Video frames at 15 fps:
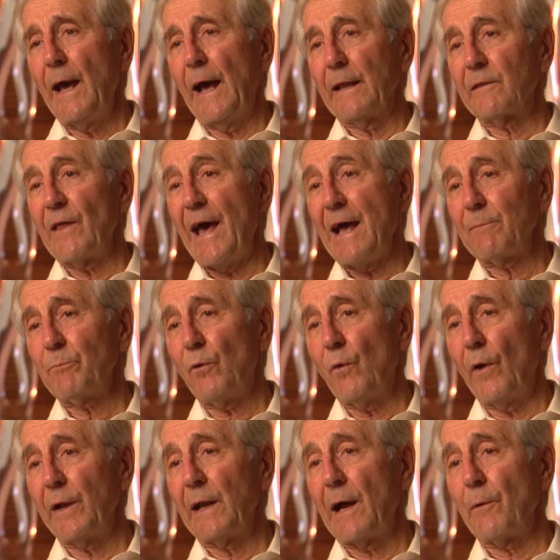At that
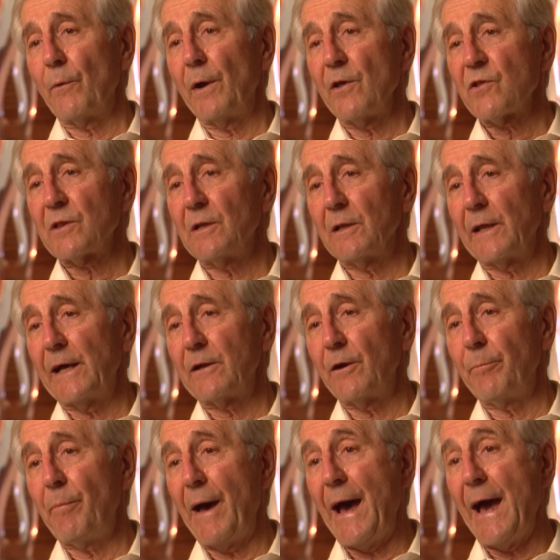point, I rushed the
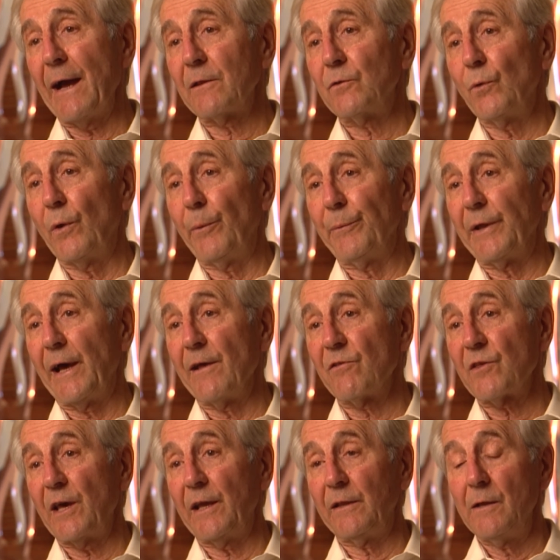letter back to him and I
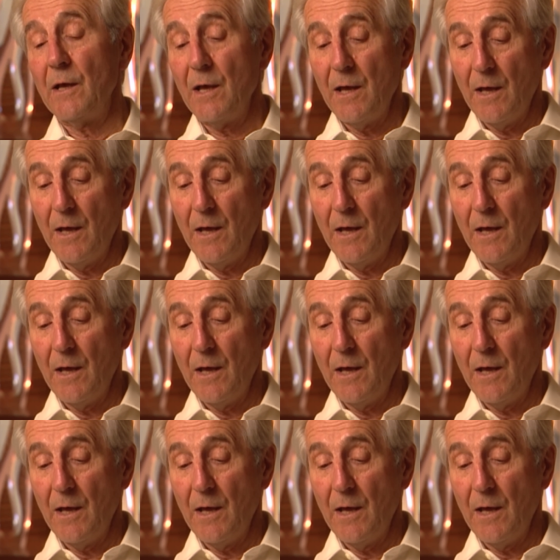said,